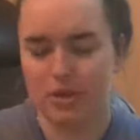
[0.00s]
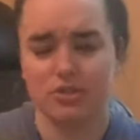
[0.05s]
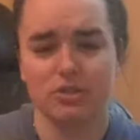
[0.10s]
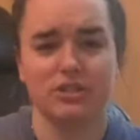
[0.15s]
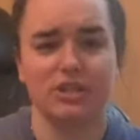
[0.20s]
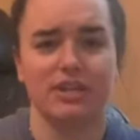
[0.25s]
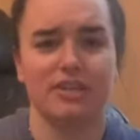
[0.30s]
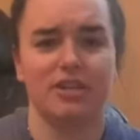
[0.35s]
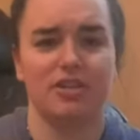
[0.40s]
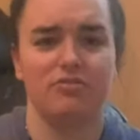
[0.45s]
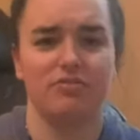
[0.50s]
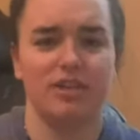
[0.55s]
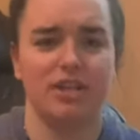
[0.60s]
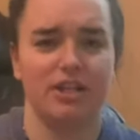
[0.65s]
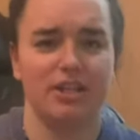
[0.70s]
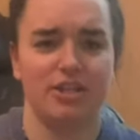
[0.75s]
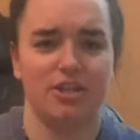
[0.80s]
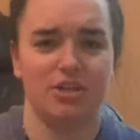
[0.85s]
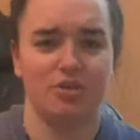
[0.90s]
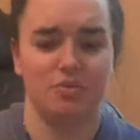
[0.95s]
So yeah, they're really
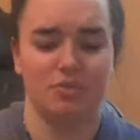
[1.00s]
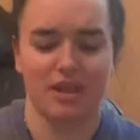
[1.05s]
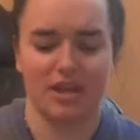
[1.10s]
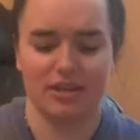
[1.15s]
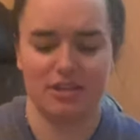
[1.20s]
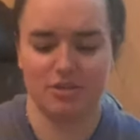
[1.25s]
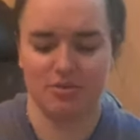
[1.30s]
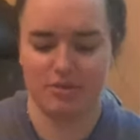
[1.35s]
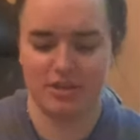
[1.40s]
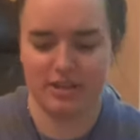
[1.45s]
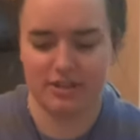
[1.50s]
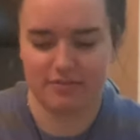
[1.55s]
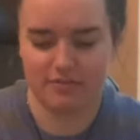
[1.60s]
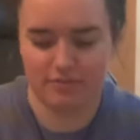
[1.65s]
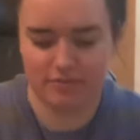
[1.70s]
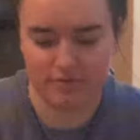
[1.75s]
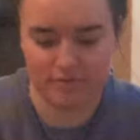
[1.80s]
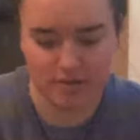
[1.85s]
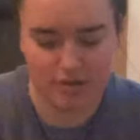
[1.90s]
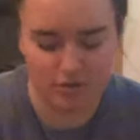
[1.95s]
cute. Thank you,
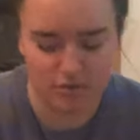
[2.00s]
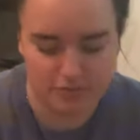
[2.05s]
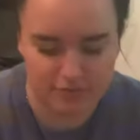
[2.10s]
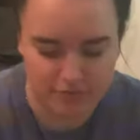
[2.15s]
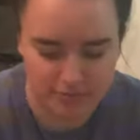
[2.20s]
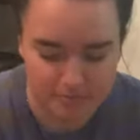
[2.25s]
Neve. I love